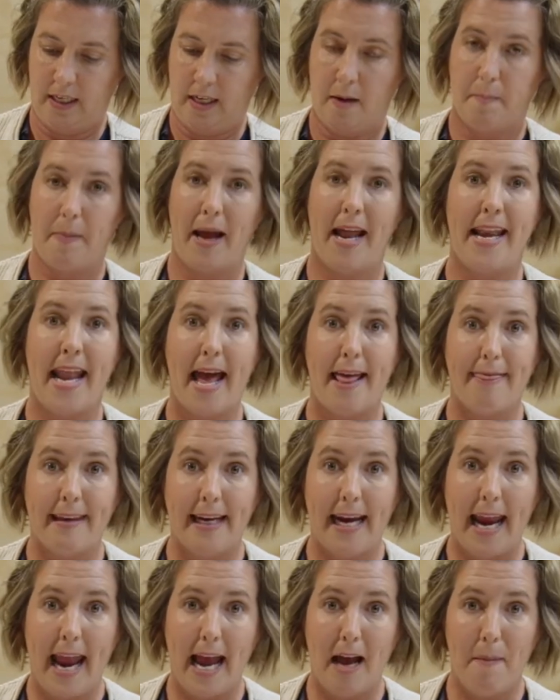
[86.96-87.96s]
But
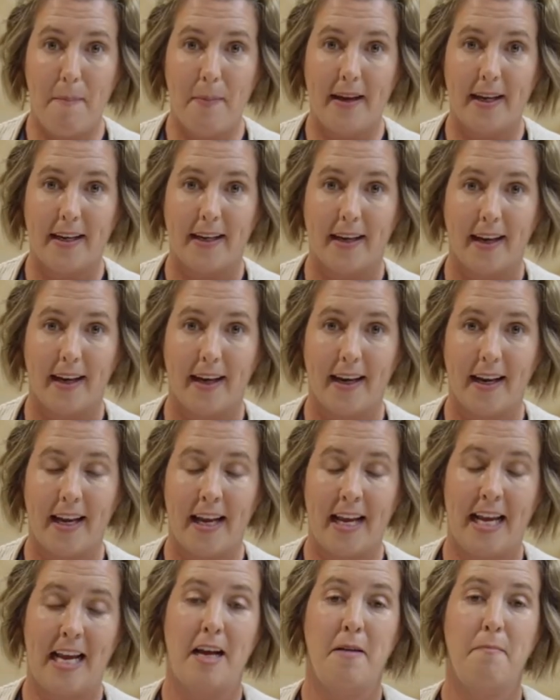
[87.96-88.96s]
nothing happened.
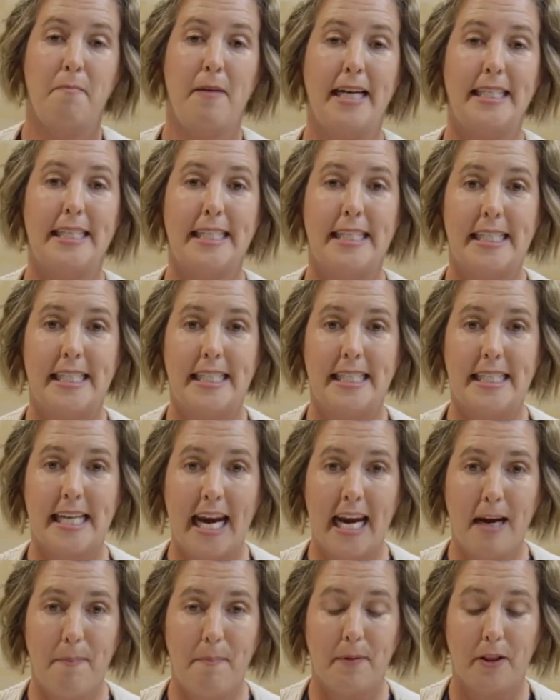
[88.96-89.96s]
My
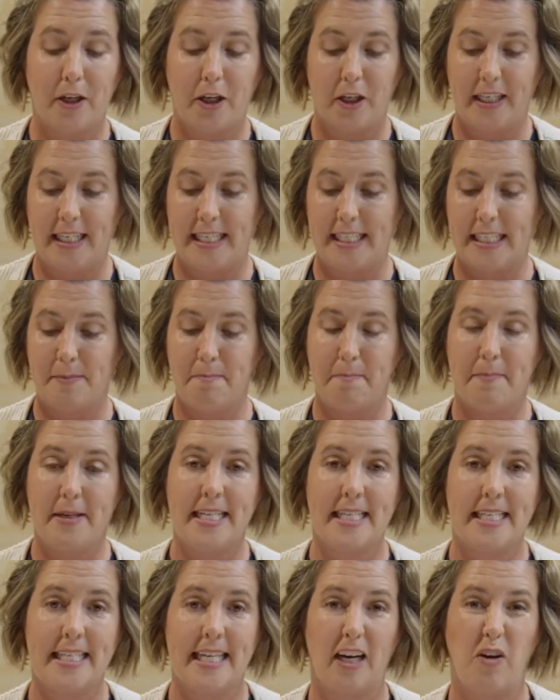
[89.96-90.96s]
stapler is
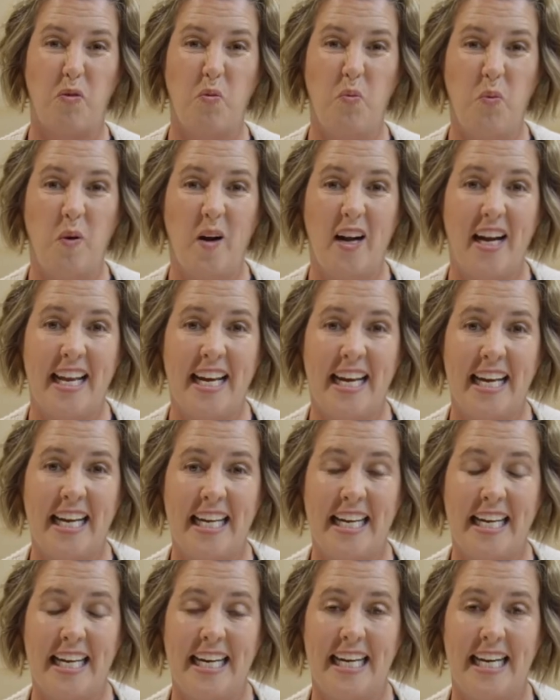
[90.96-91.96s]
missing what it
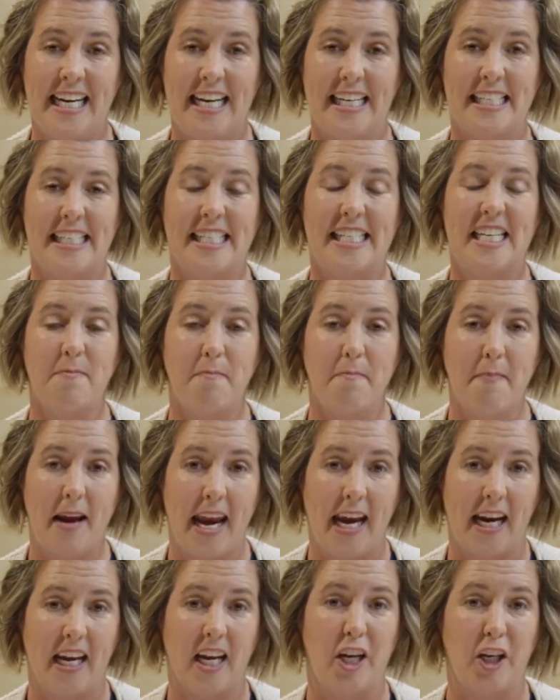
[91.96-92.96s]
needs to
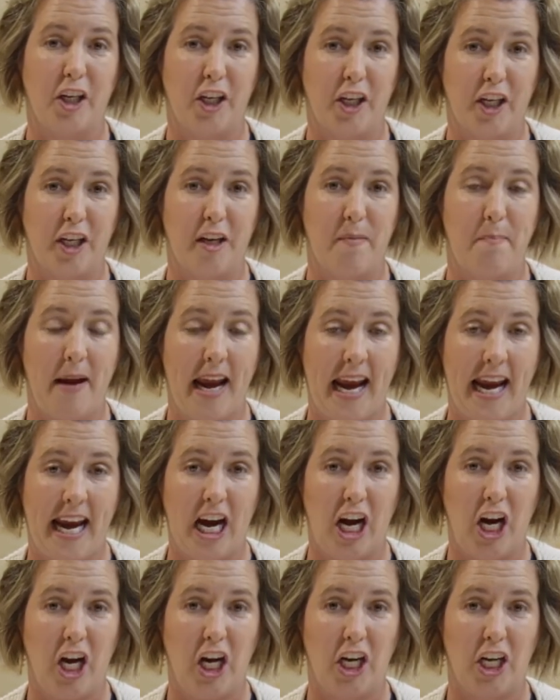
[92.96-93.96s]
make a good
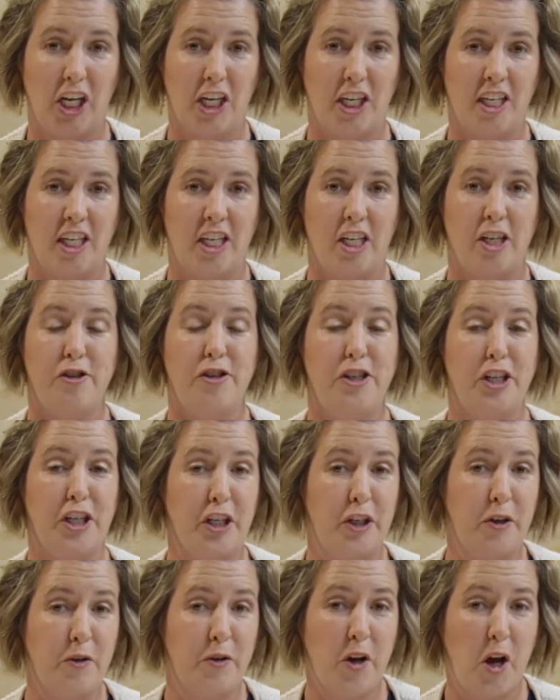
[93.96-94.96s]
pair. Do
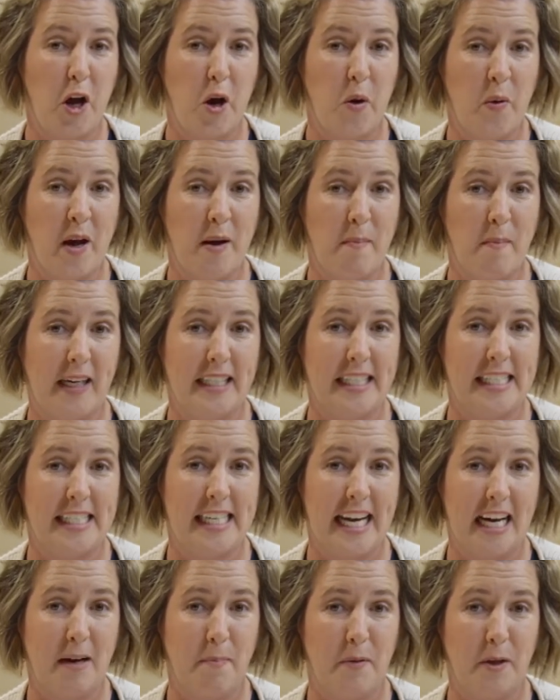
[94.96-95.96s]
you know what my
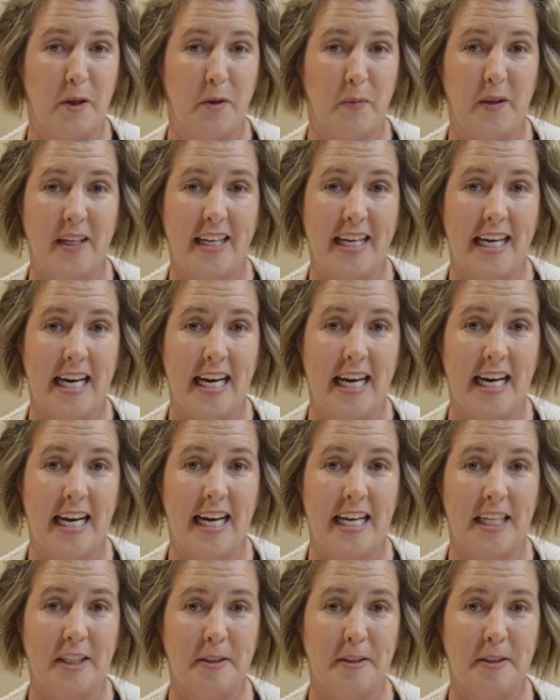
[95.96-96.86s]
stapler would need?